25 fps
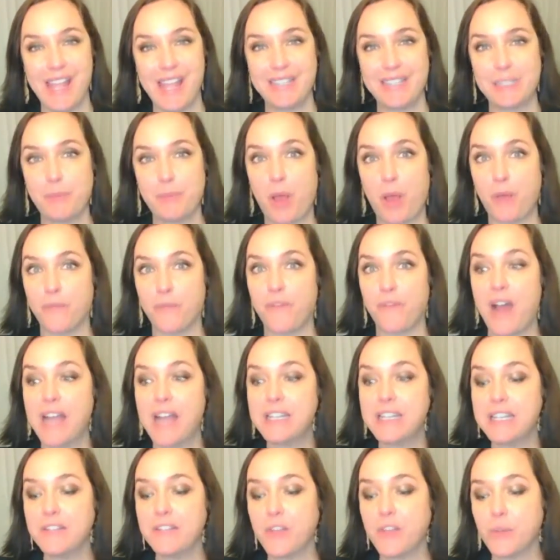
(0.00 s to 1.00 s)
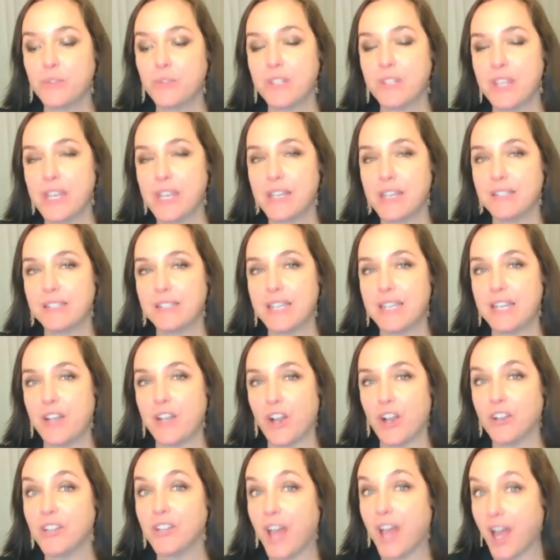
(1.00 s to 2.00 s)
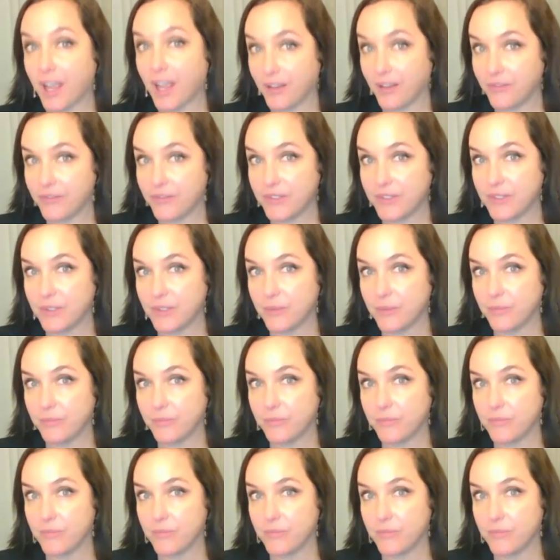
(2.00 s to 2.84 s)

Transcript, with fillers: It's about finding those things in our lives